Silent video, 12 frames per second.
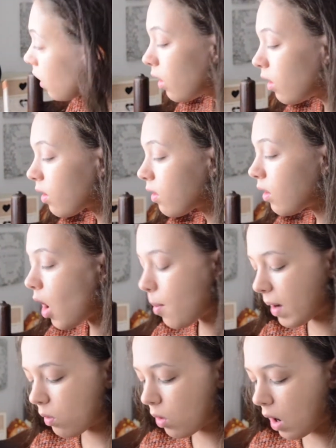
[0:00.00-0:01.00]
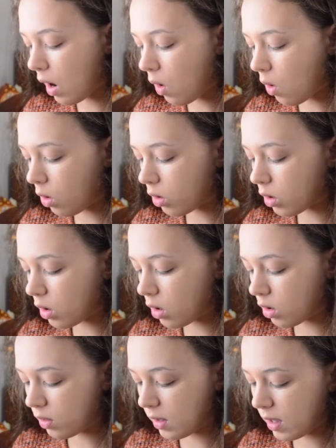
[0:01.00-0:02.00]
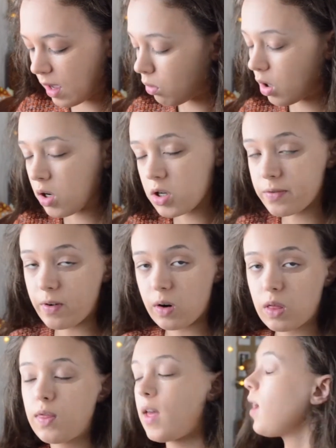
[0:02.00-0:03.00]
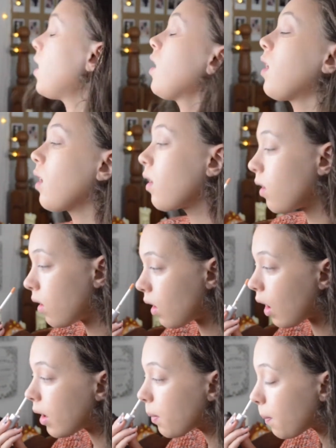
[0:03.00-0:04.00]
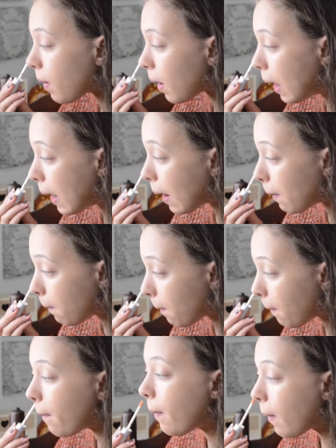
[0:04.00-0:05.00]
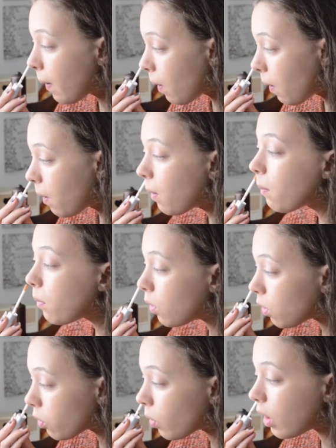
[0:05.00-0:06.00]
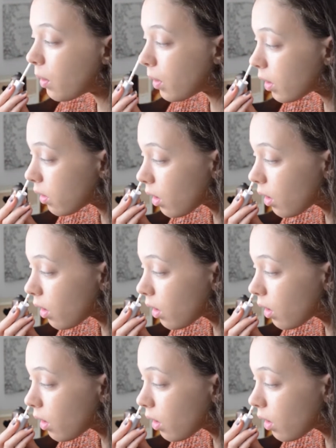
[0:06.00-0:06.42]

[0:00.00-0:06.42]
It doesn't come out on the brush very thick like my Bourjois one